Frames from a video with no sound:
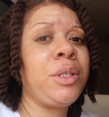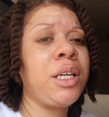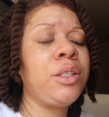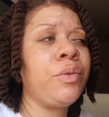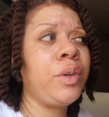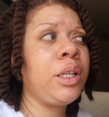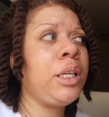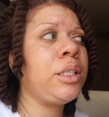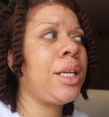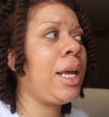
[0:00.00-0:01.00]
She hasn't
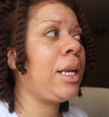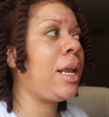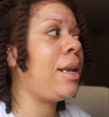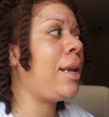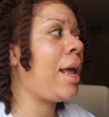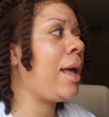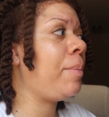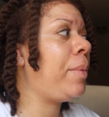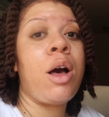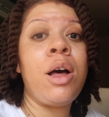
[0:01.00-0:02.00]
really taken a
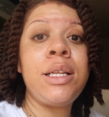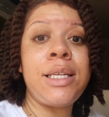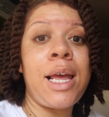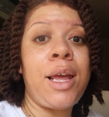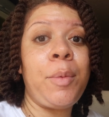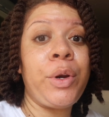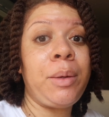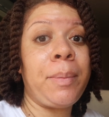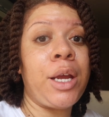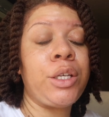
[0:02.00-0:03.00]
nap all day
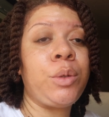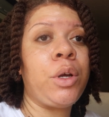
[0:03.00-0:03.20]
pretty much.